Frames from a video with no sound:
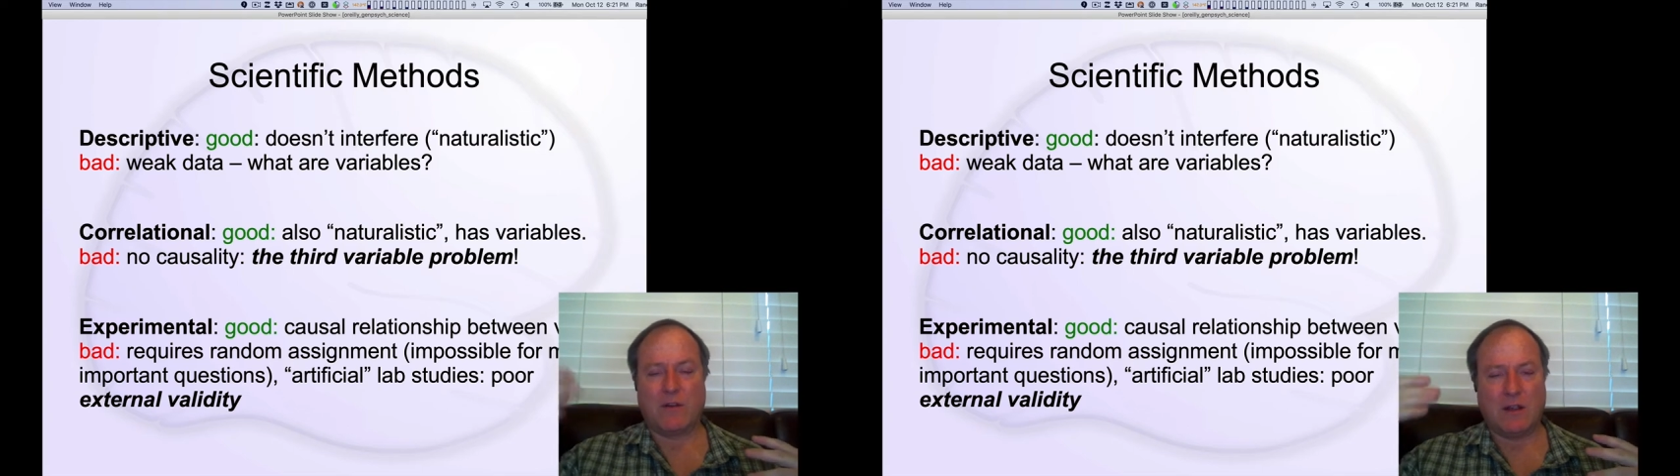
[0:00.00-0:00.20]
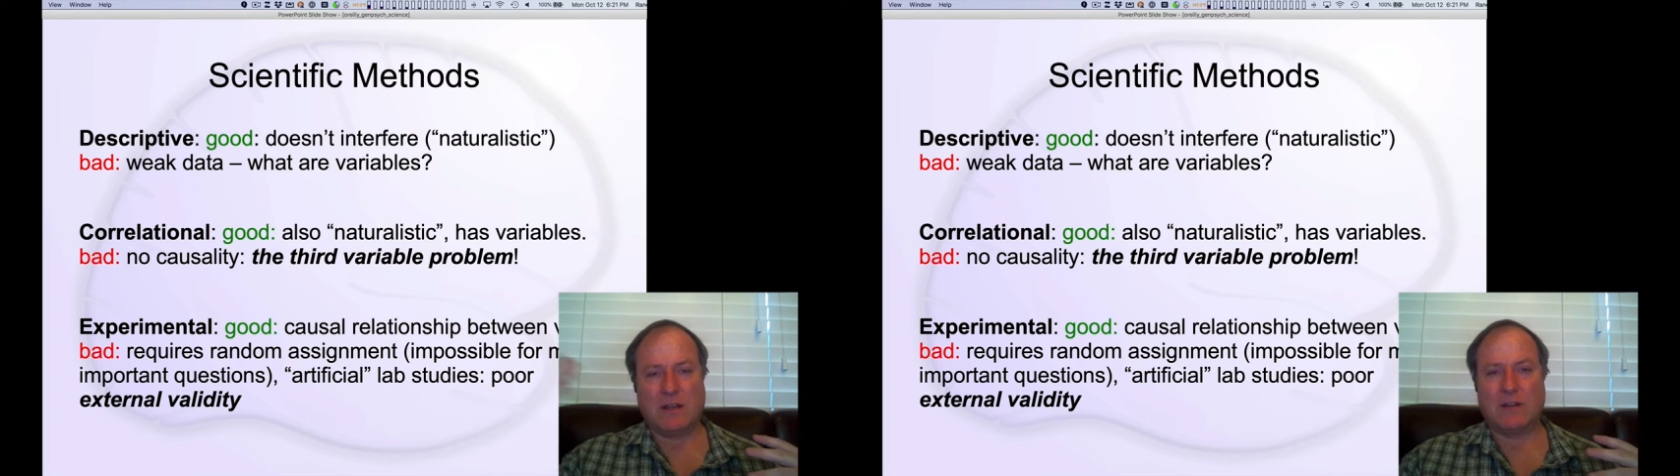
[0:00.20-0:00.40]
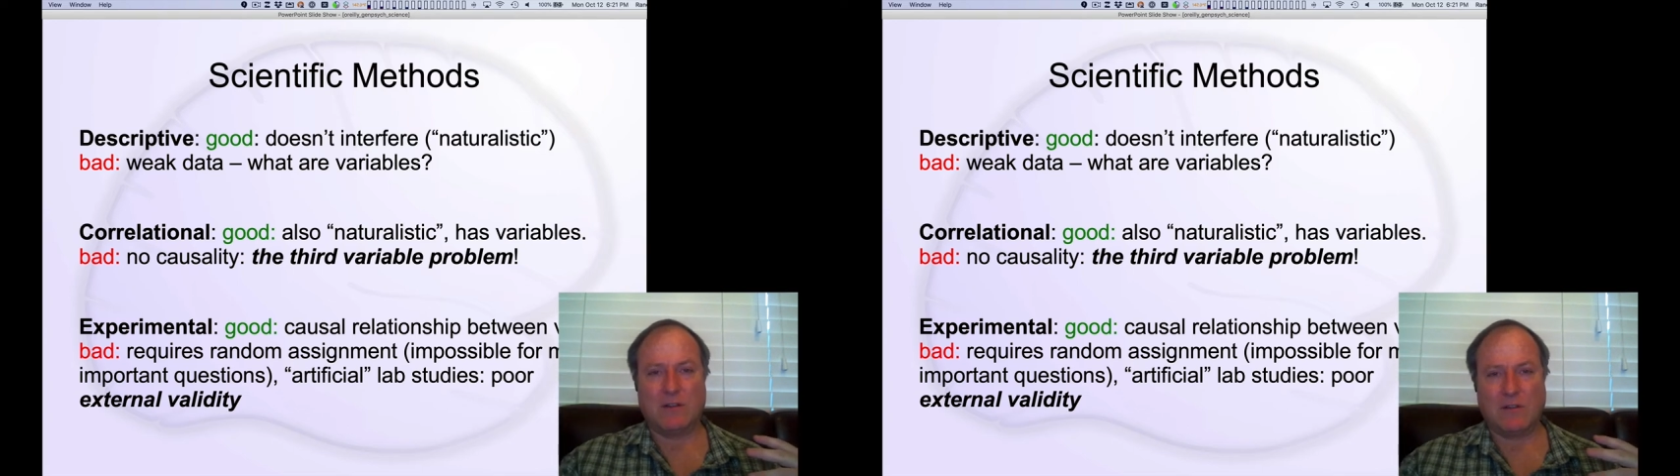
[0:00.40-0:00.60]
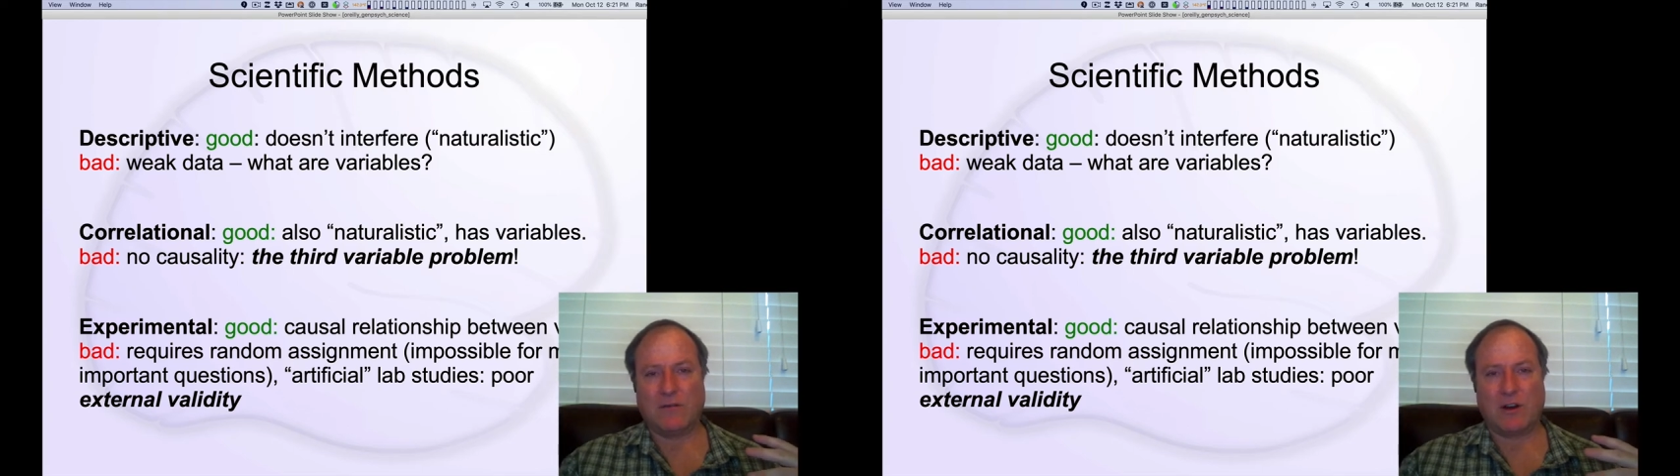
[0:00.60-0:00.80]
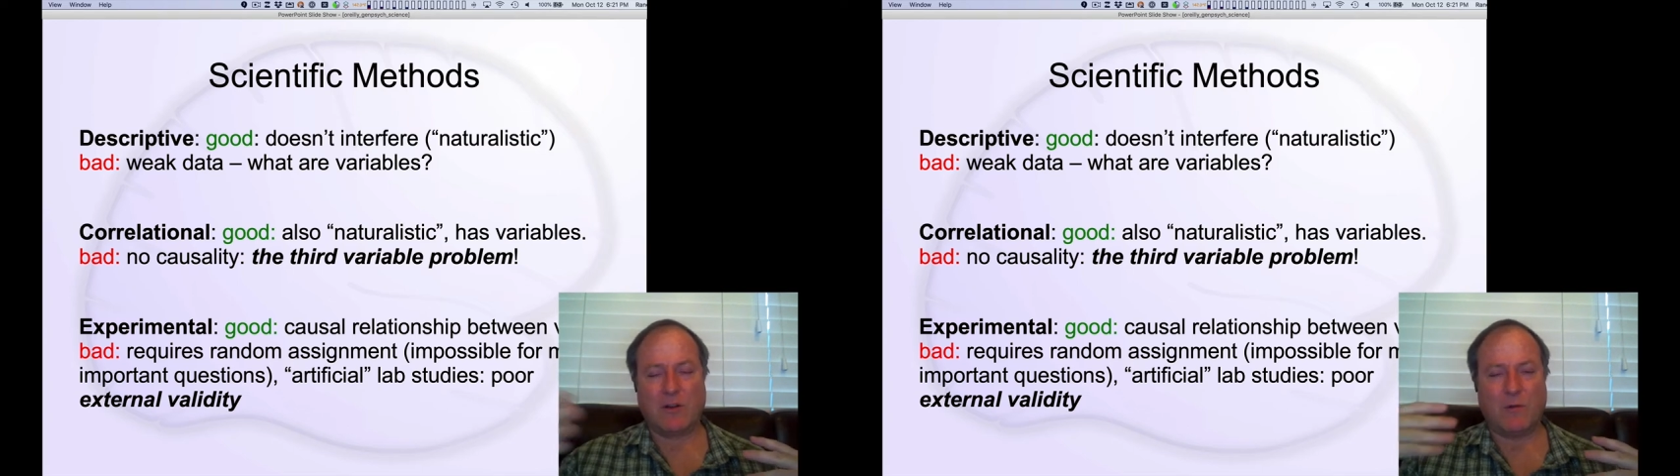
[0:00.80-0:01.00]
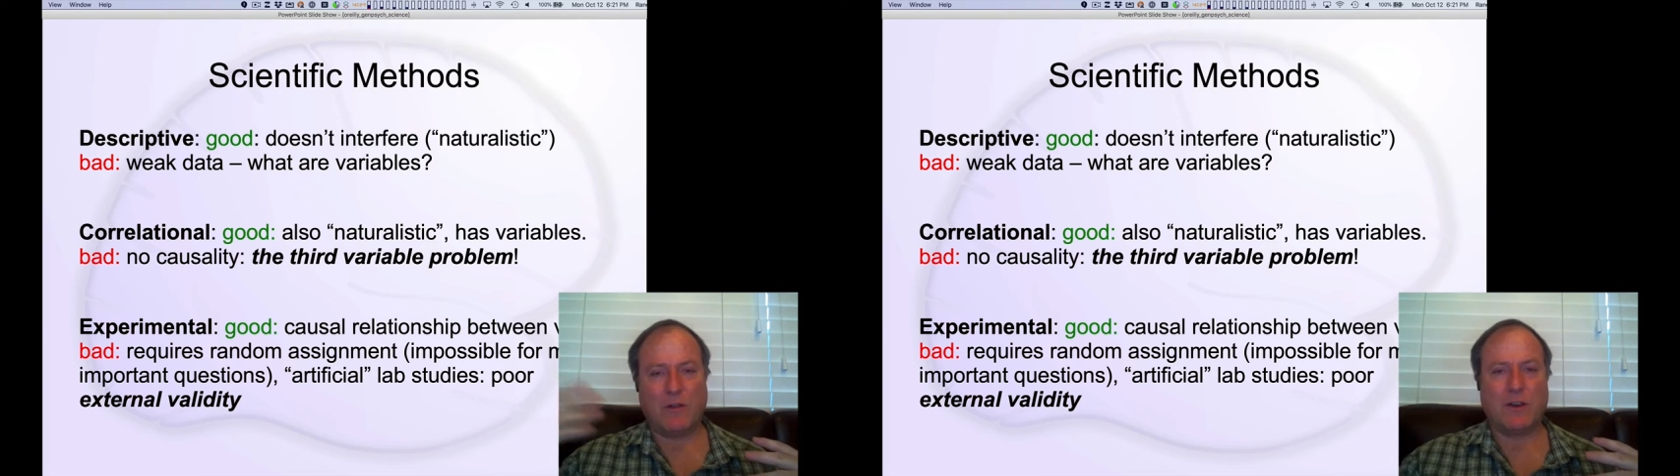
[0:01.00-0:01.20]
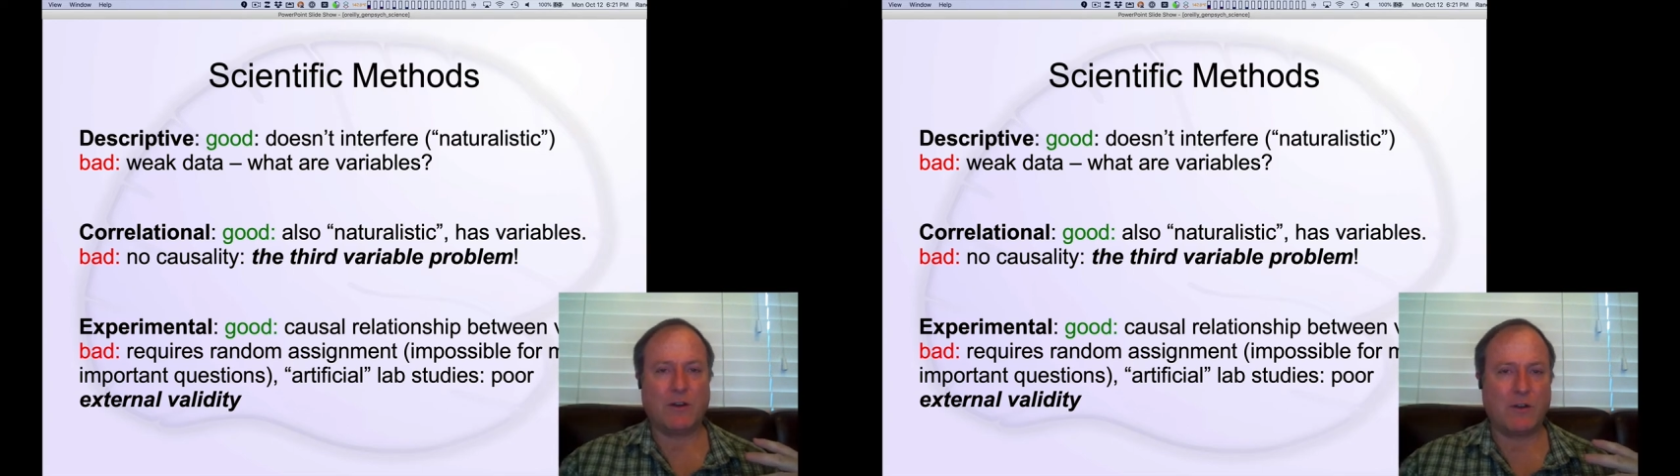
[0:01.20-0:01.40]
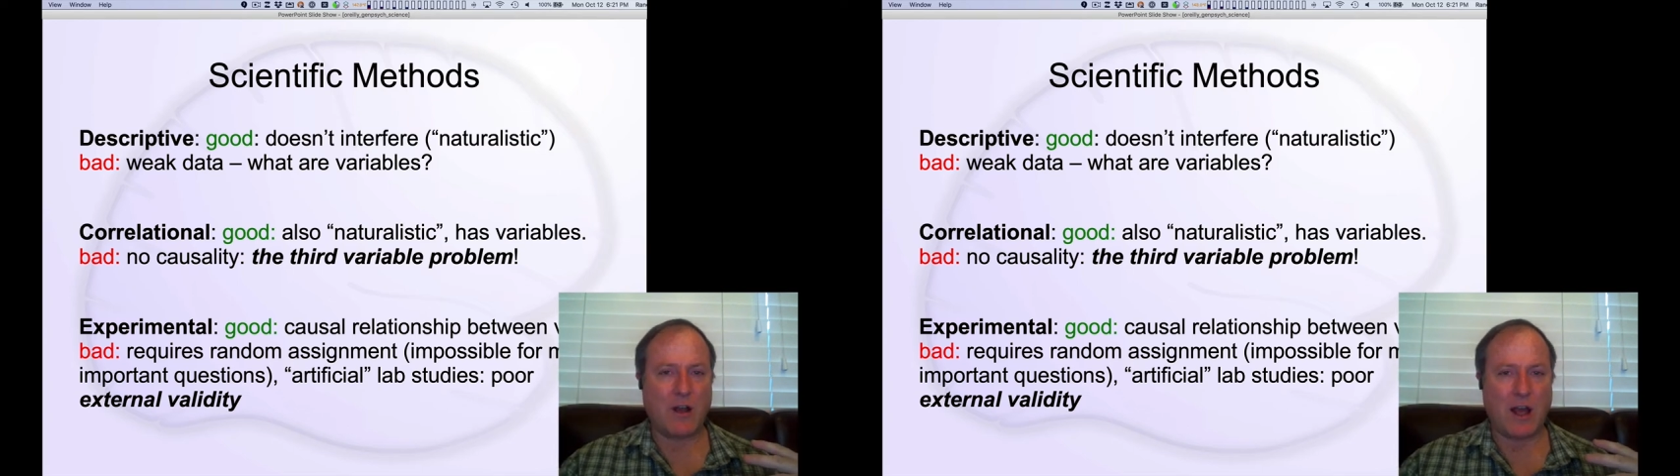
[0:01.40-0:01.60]
additional variable that
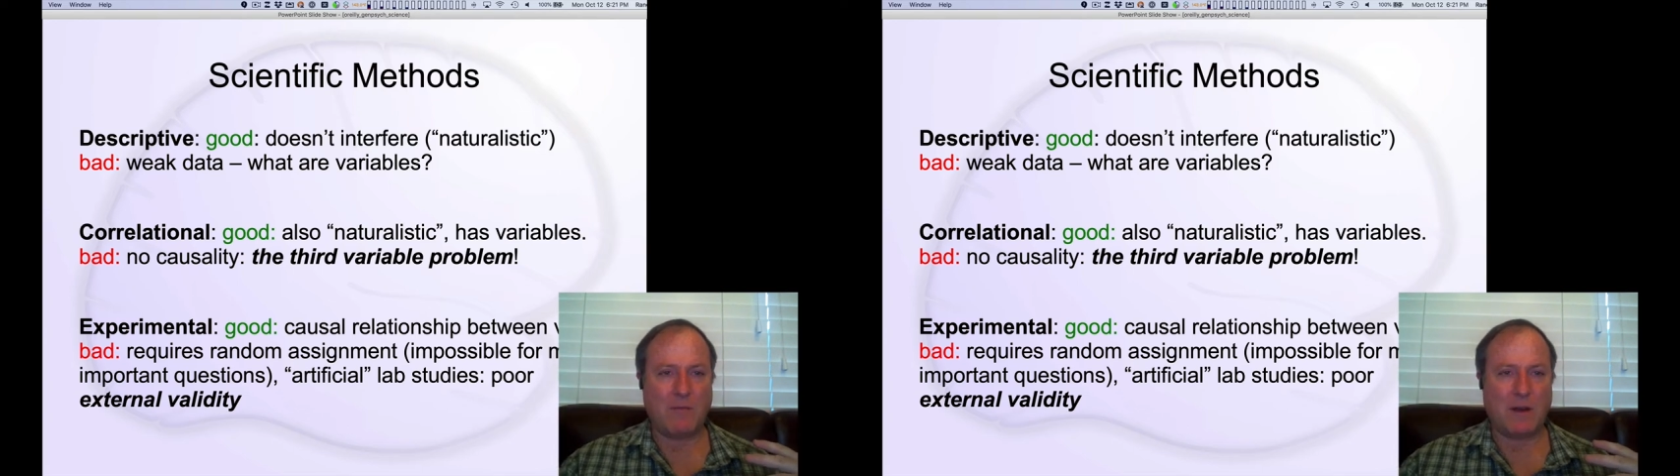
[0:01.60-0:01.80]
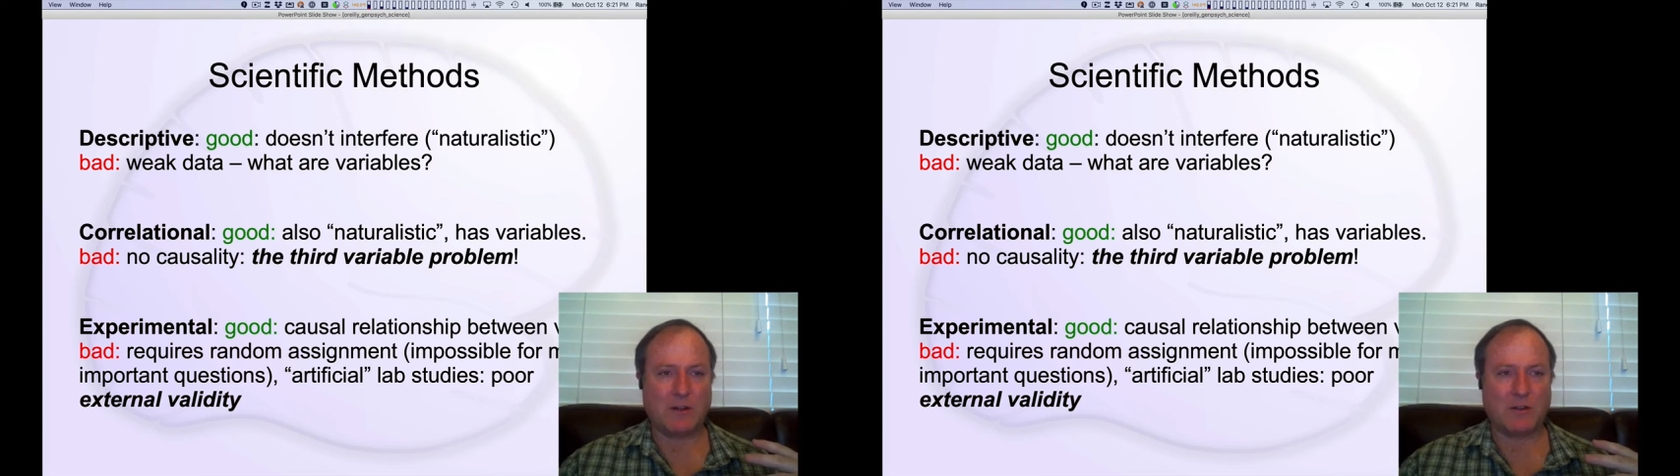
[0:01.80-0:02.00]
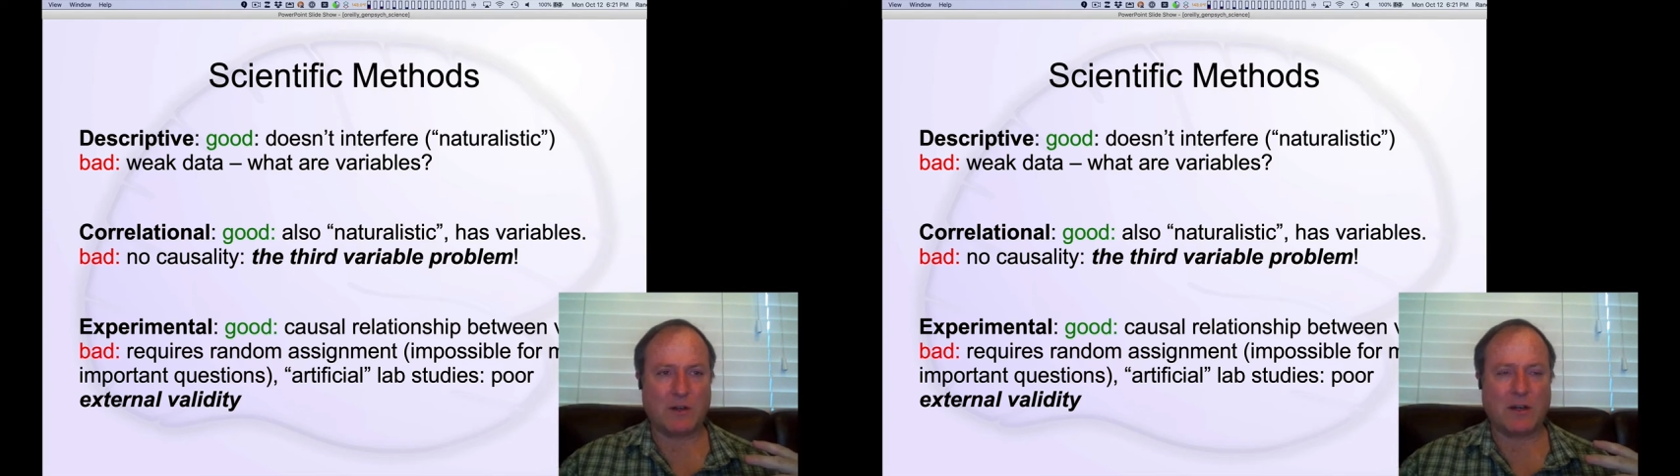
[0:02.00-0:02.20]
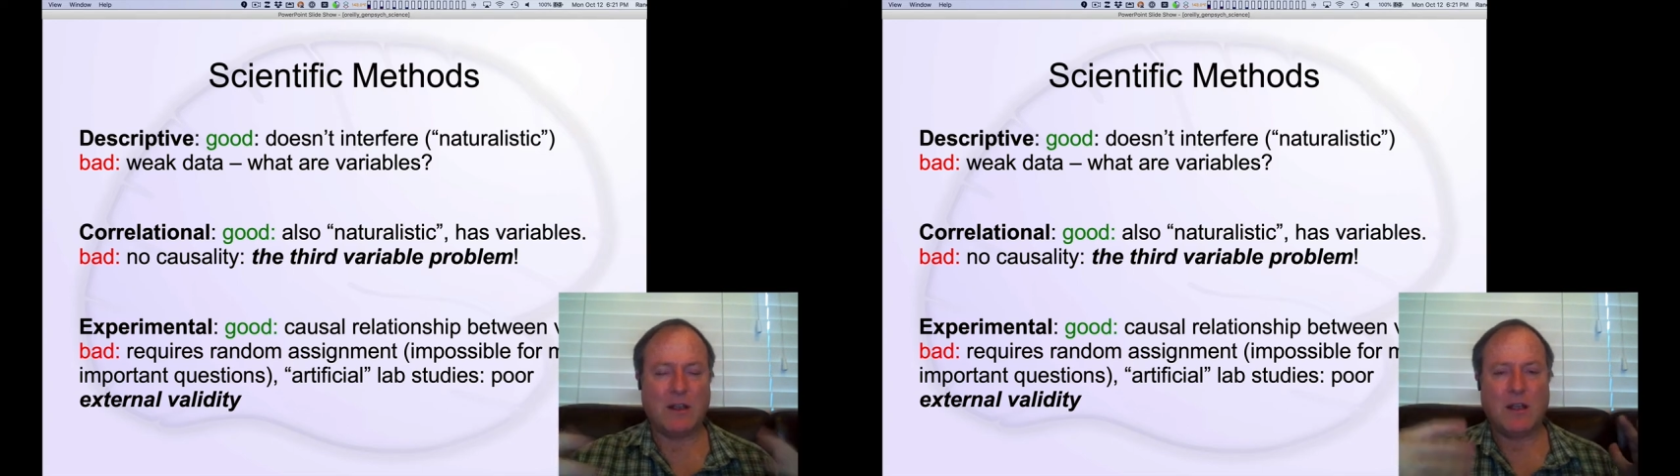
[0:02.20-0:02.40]
you're not measuring,